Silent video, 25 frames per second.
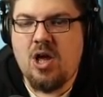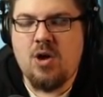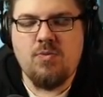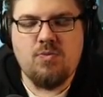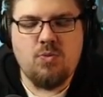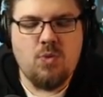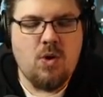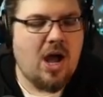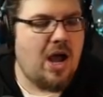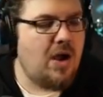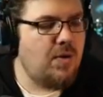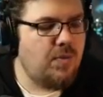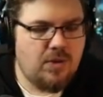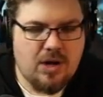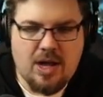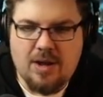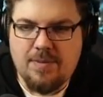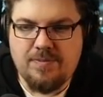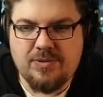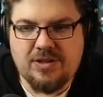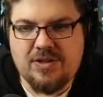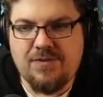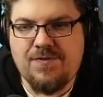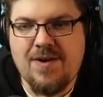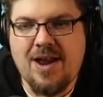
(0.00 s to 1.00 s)
Oh,
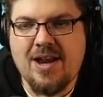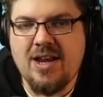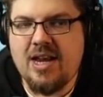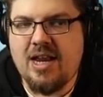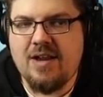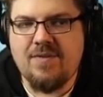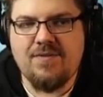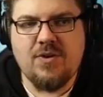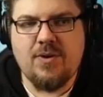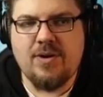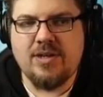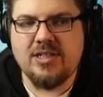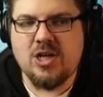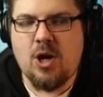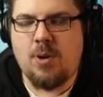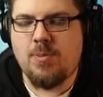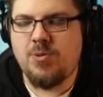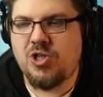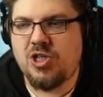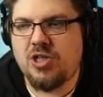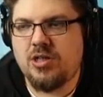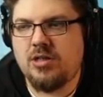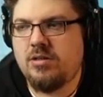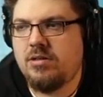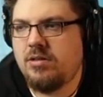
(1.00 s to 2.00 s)
wow. Defending viewers.
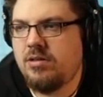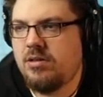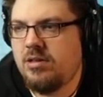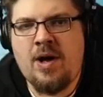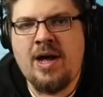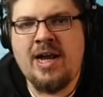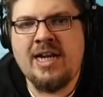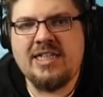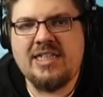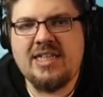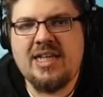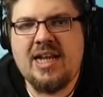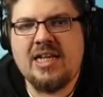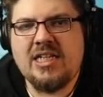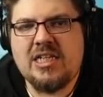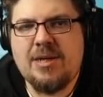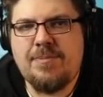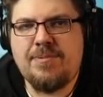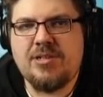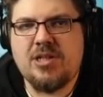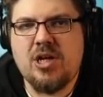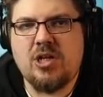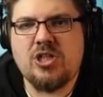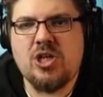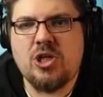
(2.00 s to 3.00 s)
Optional. Why is today's
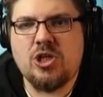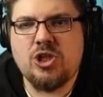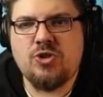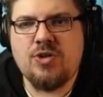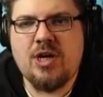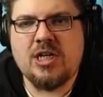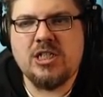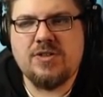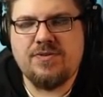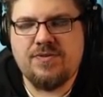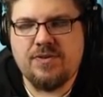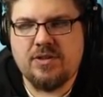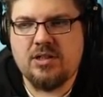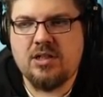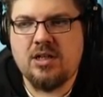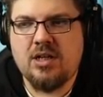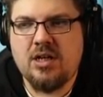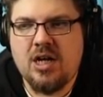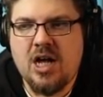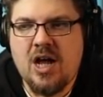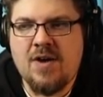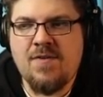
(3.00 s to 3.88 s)
episode so stressful?